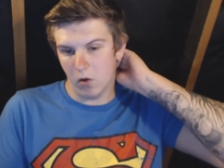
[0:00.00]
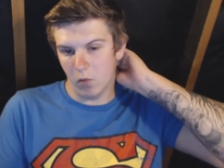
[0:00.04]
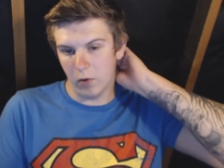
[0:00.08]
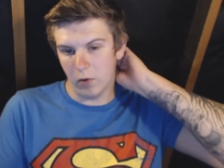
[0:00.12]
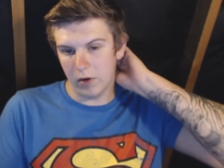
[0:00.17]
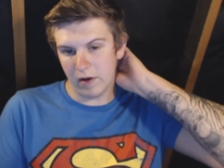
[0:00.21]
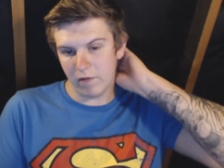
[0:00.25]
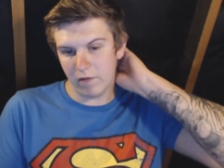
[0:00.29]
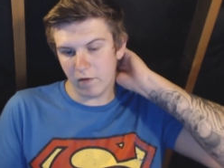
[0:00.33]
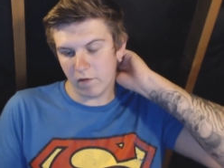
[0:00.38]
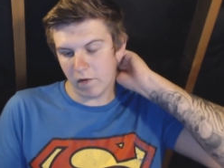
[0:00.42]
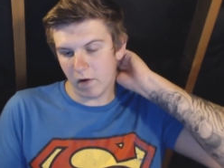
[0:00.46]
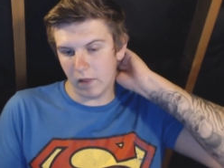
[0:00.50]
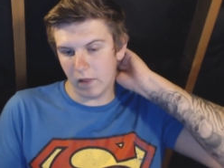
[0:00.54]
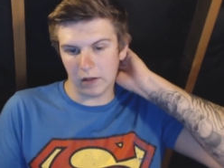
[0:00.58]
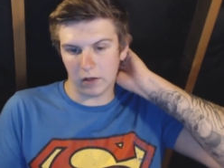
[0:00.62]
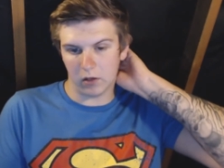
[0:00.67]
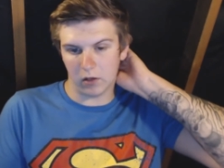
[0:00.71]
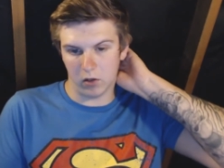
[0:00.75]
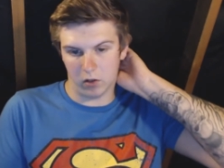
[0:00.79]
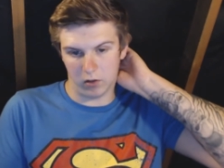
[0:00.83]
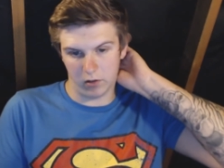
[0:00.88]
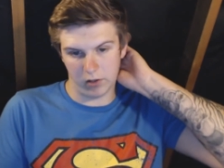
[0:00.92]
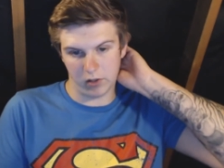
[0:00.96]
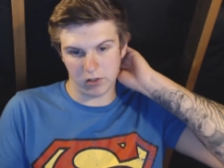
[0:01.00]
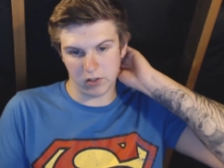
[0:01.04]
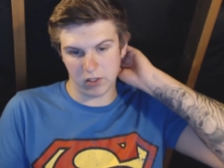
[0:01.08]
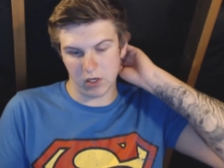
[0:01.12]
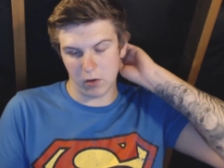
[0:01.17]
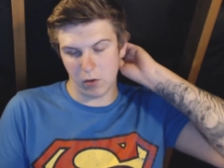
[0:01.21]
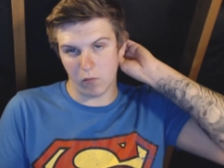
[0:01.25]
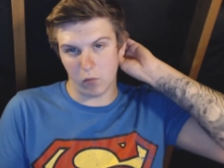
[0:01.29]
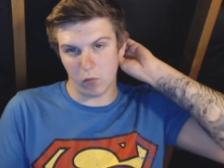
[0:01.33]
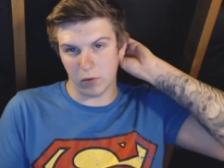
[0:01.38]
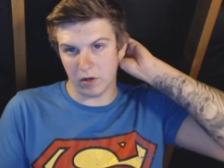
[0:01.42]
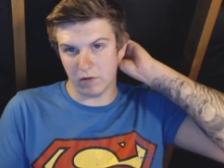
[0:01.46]
We never found the guys,
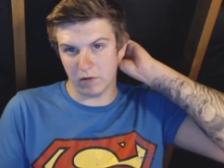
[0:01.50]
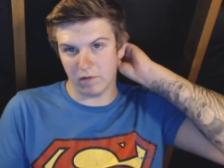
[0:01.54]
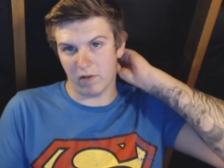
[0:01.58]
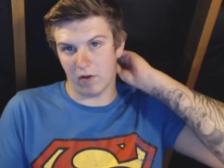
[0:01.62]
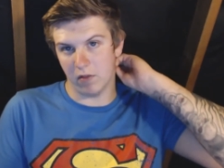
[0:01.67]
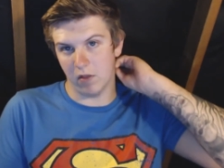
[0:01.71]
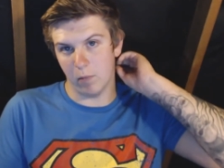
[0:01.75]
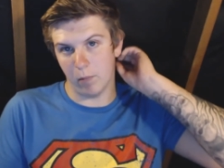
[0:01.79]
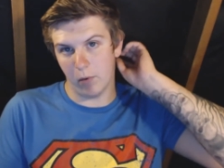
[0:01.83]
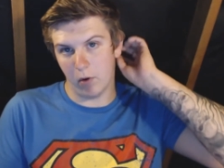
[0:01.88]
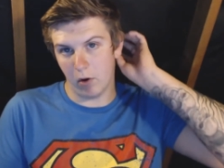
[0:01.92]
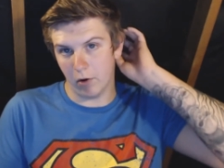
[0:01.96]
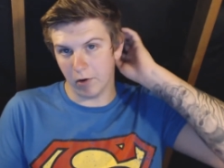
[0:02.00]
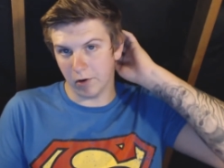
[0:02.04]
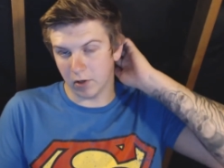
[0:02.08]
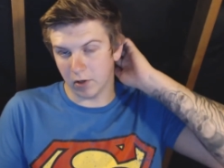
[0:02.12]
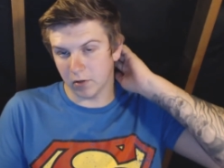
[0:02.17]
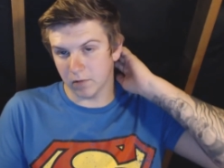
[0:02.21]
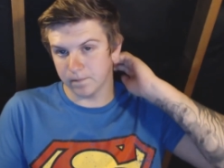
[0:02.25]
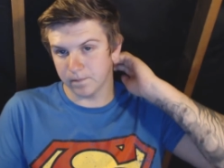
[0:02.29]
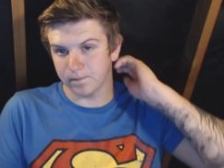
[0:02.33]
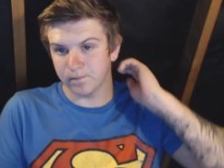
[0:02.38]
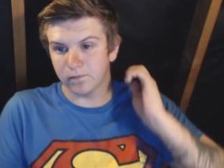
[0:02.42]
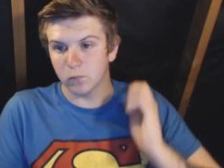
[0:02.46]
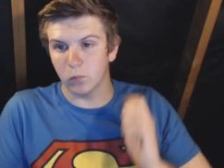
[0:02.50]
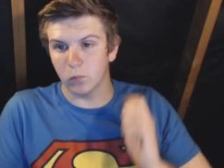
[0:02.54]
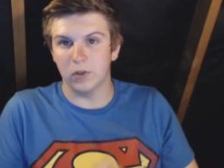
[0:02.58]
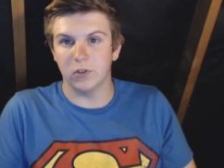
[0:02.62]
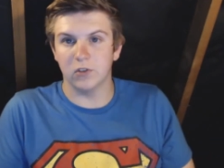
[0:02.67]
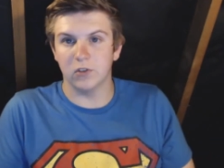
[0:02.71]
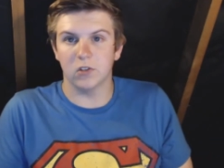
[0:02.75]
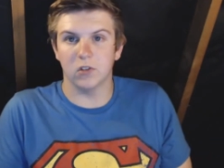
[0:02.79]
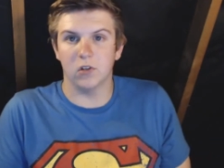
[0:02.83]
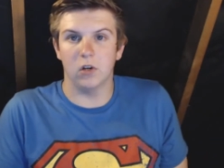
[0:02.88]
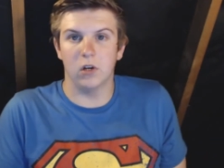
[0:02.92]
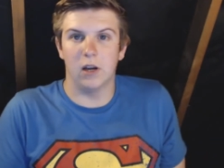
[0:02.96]
however, we did find the bike,
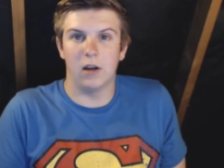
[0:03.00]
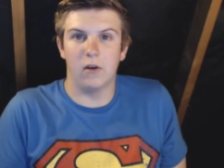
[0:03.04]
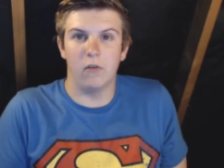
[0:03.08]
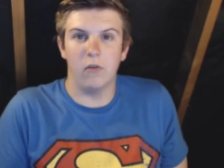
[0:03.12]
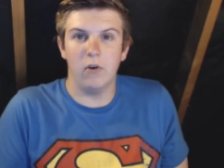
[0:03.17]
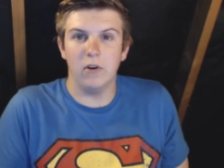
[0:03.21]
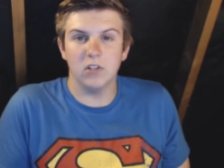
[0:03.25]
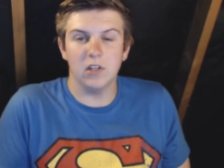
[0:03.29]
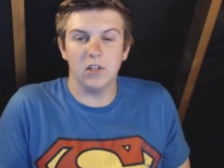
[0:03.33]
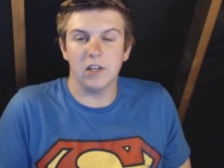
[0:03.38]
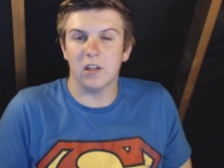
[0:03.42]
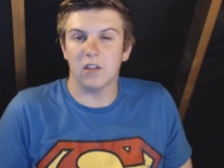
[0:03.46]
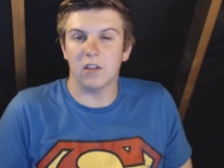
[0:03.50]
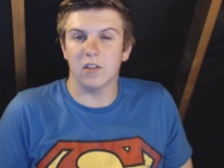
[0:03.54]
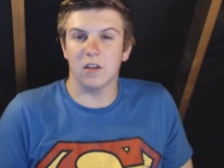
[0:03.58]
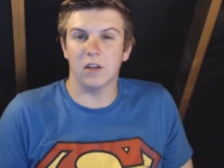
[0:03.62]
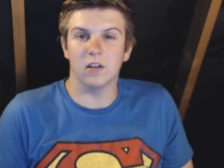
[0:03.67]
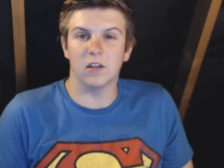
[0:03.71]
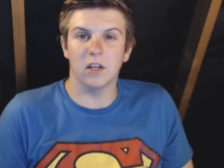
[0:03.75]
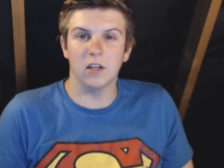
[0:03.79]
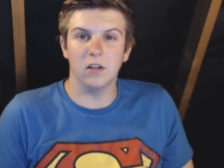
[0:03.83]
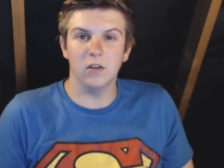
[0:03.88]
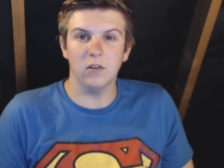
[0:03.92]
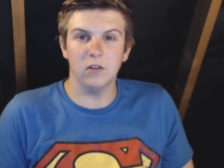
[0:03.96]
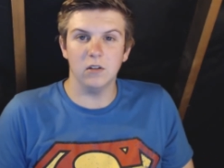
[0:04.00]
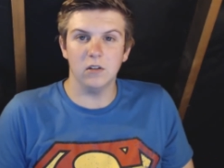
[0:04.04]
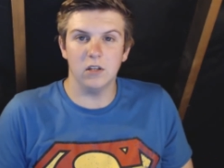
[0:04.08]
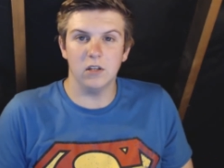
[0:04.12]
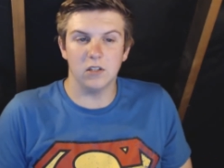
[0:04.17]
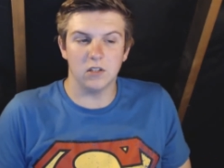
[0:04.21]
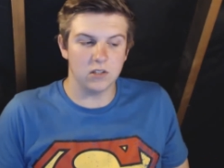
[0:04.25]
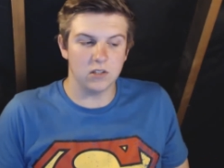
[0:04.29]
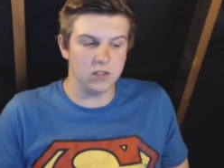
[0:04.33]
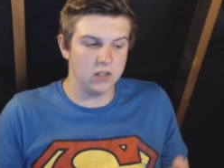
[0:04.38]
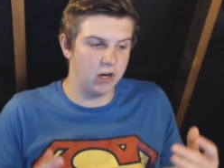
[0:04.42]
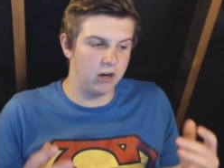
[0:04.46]
which, originally thinking,
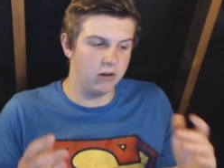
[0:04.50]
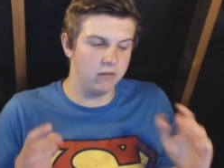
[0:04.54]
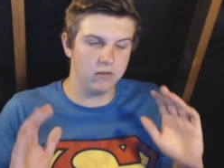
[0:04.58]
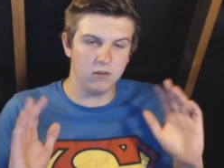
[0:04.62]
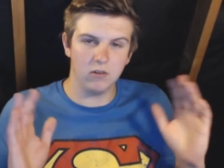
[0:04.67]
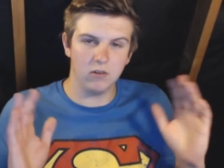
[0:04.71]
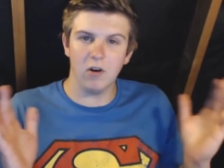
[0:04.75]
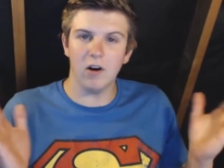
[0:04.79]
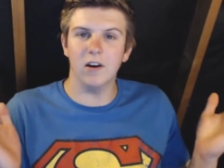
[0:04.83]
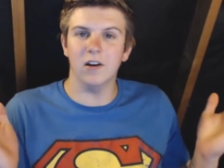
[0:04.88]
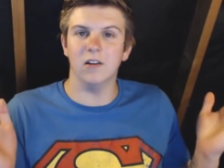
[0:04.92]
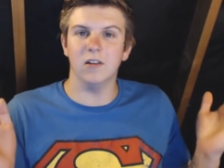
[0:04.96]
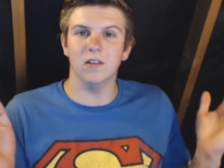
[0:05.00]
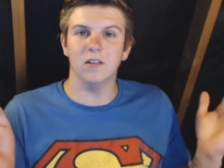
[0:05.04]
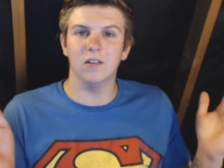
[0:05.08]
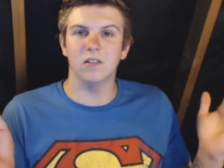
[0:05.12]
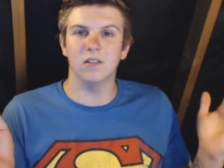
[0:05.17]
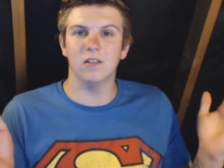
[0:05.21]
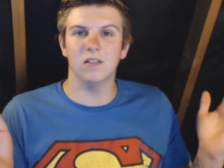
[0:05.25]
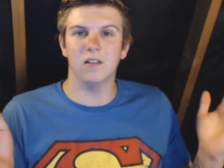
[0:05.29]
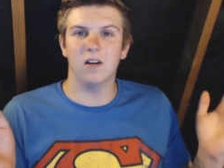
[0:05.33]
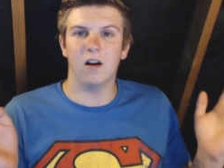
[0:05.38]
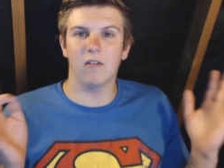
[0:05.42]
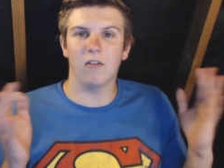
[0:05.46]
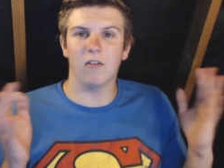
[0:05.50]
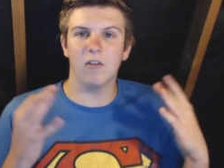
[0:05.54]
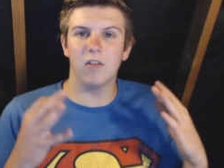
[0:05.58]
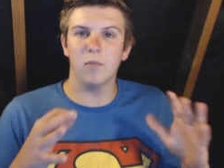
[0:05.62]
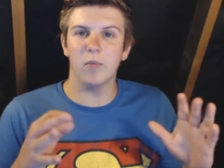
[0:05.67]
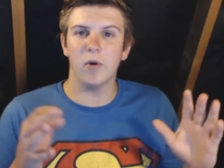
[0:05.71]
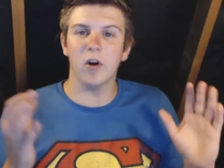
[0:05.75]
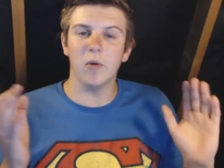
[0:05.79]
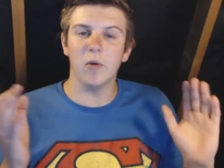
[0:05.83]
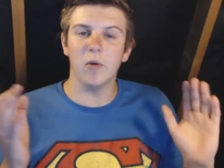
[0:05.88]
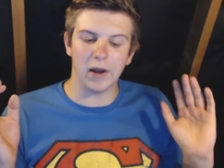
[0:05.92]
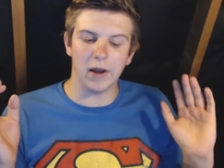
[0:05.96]
is, you know, great, I've got
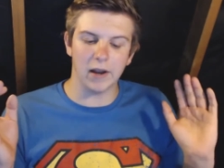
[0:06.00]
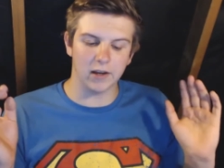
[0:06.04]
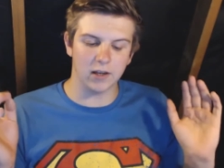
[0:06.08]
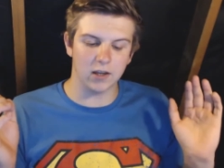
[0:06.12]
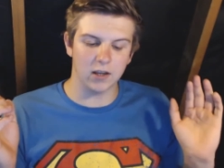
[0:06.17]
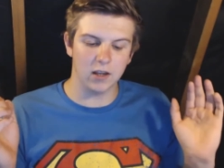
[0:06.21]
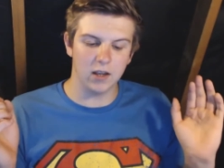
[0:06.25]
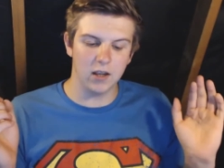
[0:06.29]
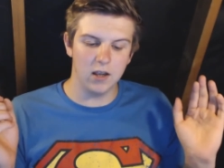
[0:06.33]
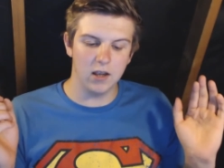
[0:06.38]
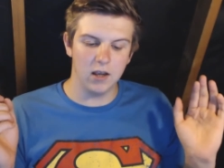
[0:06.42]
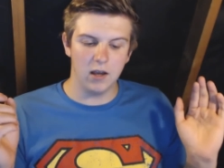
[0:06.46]
the bike back.